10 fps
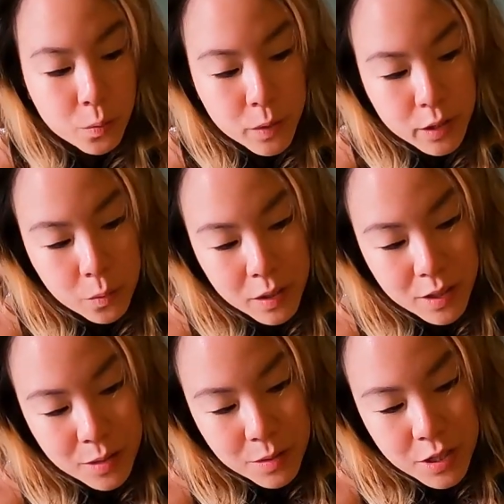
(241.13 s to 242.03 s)
What you want
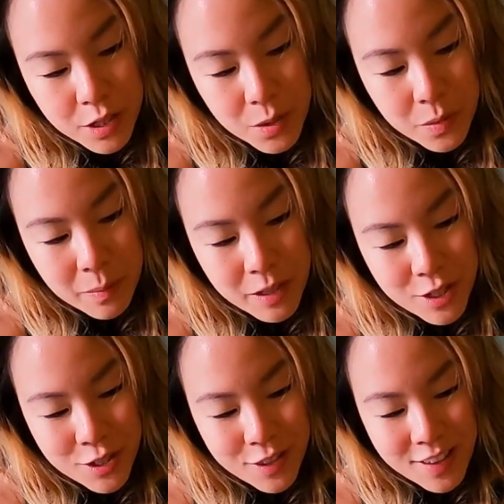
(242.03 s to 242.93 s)
to do is you just want to make
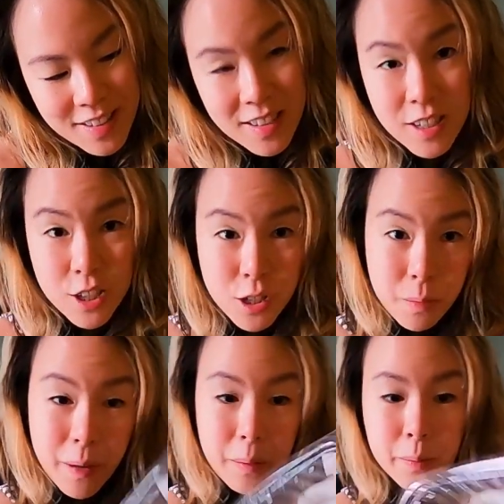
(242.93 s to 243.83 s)
sure that the tissue
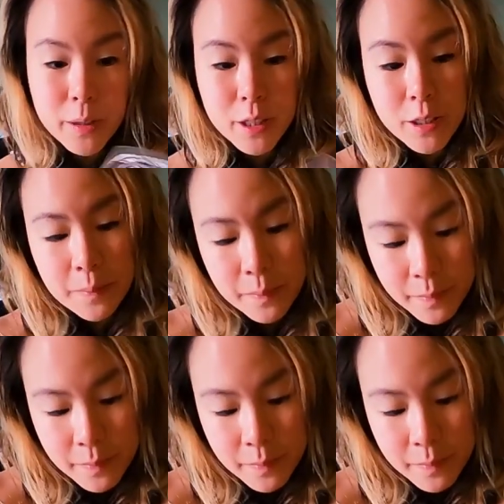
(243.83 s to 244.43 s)
paper